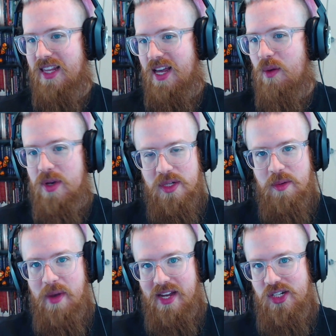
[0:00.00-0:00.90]
wasn't a
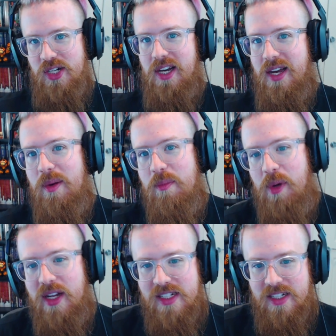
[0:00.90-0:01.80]
bad shot,
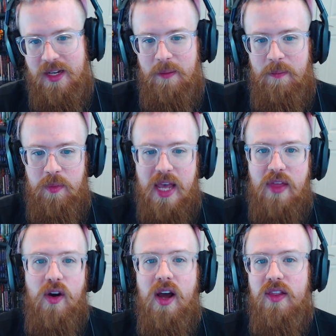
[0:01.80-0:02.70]
but
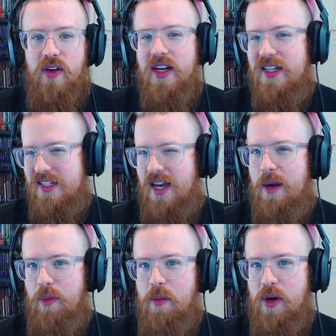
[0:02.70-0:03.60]
they're not
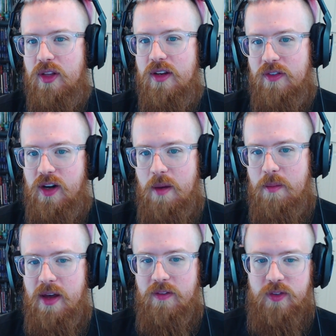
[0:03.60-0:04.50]
designed primarily for
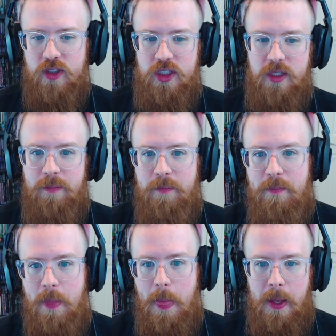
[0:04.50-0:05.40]
combat for sure.
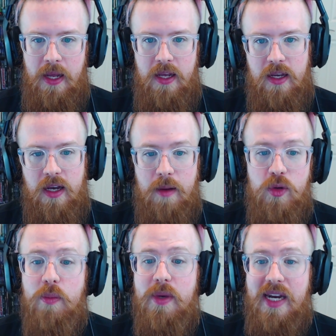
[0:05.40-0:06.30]
You
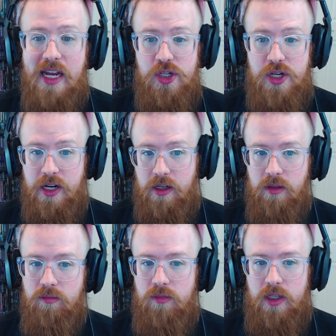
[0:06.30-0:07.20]
can be an engineer
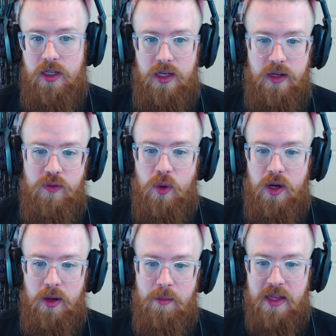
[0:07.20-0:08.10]
if you want
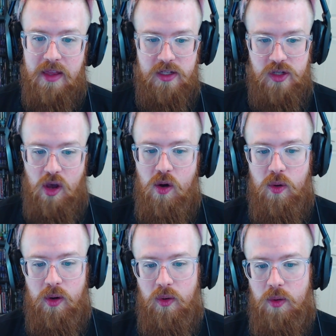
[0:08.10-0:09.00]
to make things go
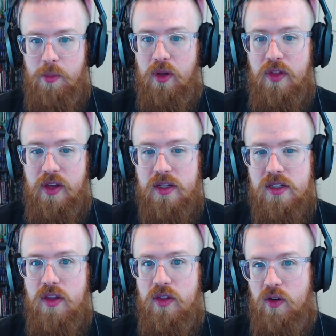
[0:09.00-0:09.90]
or build
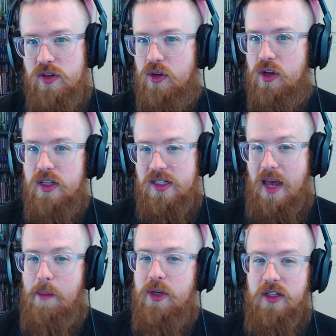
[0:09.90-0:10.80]
things. They're also good at
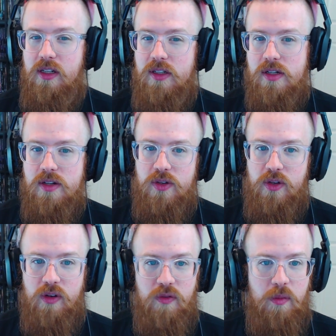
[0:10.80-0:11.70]
sabotage, so they're
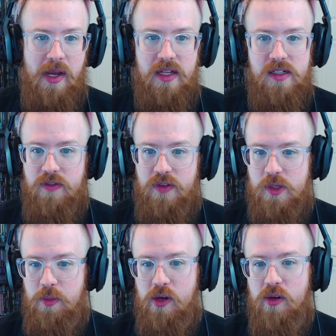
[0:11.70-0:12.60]
good for making stuff
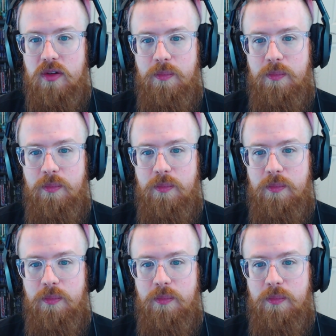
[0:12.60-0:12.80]
explode.